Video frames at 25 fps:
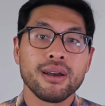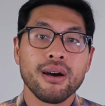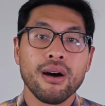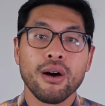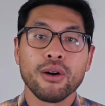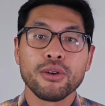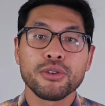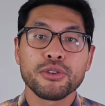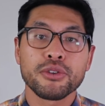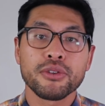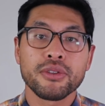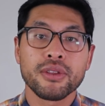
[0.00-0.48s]

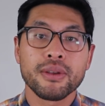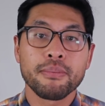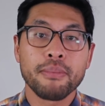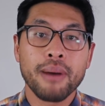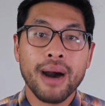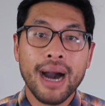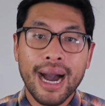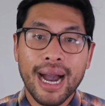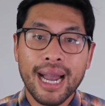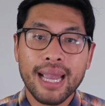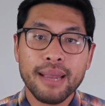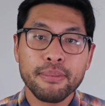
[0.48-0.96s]
alter the
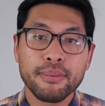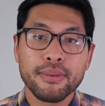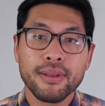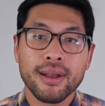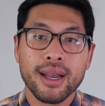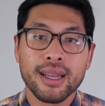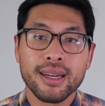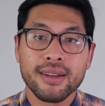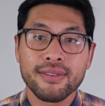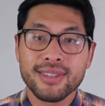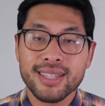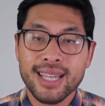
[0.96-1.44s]

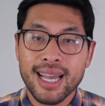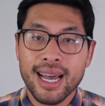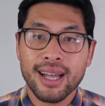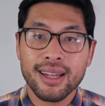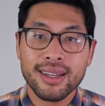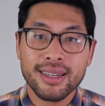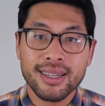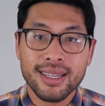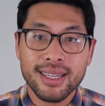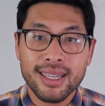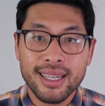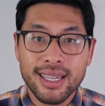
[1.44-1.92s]
pipeline of
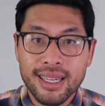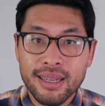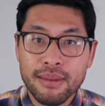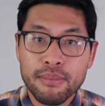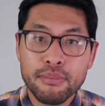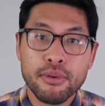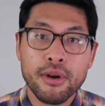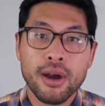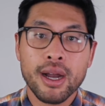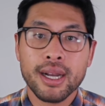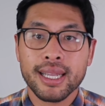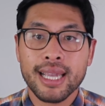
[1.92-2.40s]
talent in
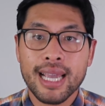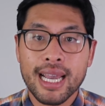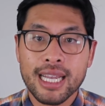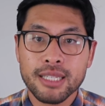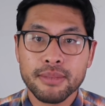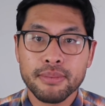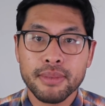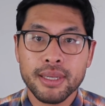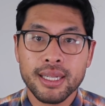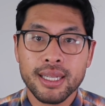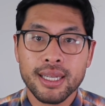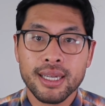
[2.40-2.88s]

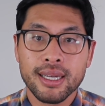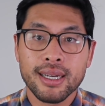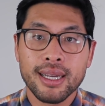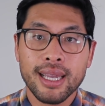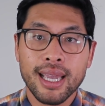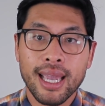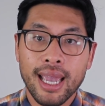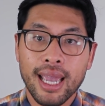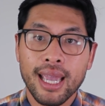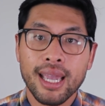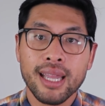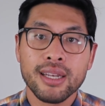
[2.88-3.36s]
broadcast media
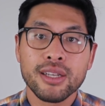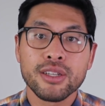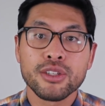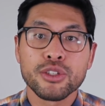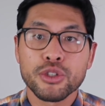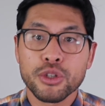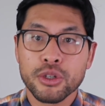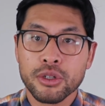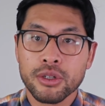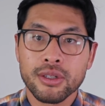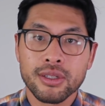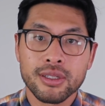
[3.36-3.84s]
and
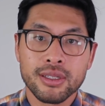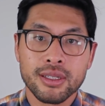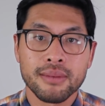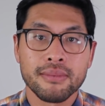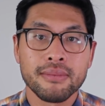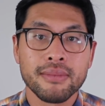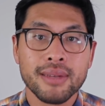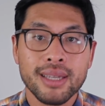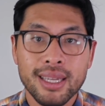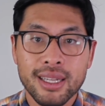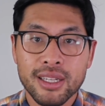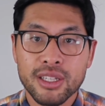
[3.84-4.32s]

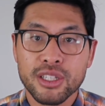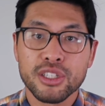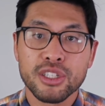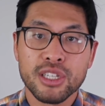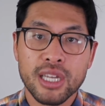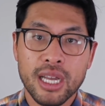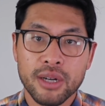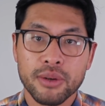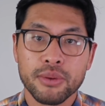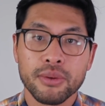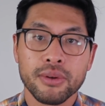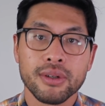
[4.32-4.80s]
journalism in
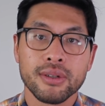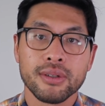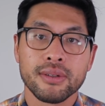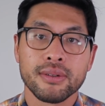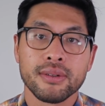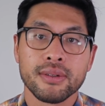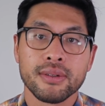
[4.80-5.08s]
general.